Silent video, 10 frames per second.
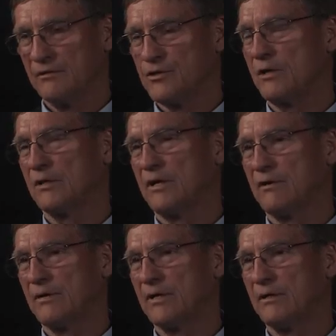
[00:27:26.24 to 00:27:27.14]
jungle
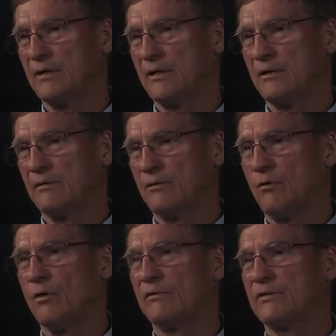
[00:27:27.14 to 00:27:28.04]
area, and
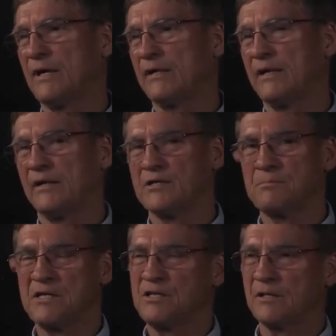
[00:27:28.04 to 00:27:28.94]
all of Tainan is
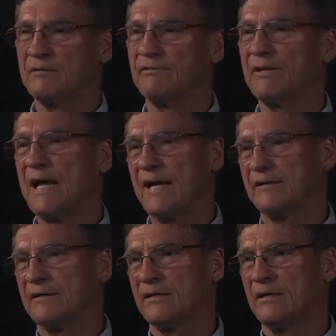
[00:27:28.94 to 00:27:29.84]
basically
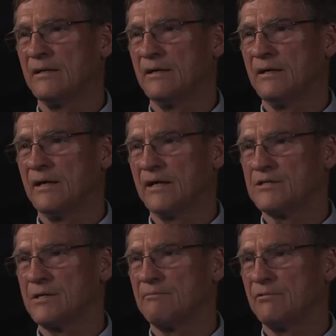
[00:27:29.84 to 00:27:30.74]
flat,
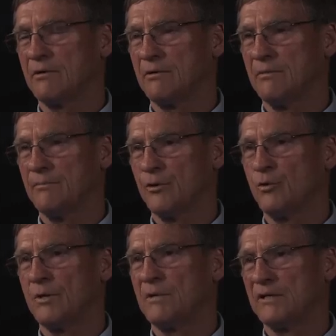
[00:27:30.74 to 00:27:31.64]
except for
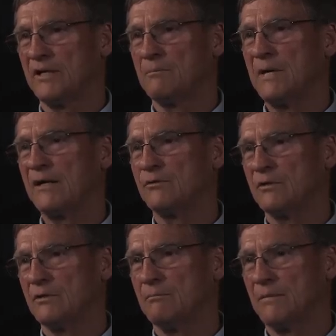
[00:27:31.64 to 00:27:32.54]
Nui Baden
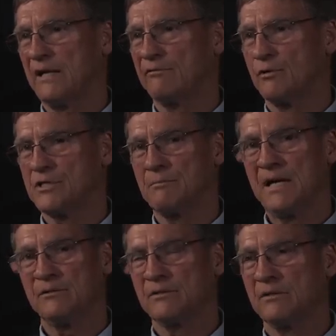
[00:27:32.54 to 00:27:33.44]
Mountain, Black Virgin
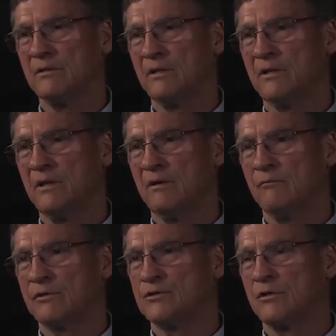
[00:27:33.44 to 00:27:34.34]
Mountain, yeah.
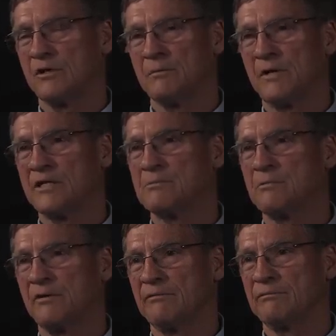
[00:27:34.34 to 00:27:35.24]
which sort of reminds
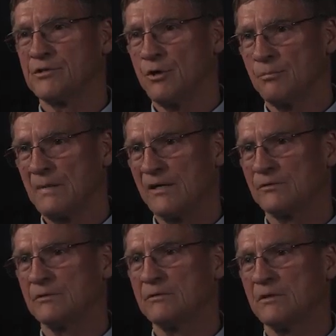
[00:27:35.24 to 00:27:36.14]
me of Stone
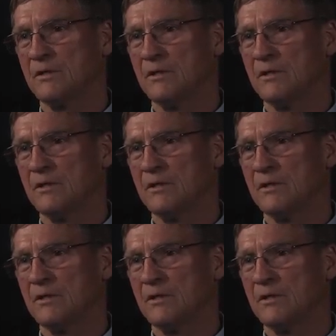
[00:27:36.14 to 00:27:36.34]
Mountain.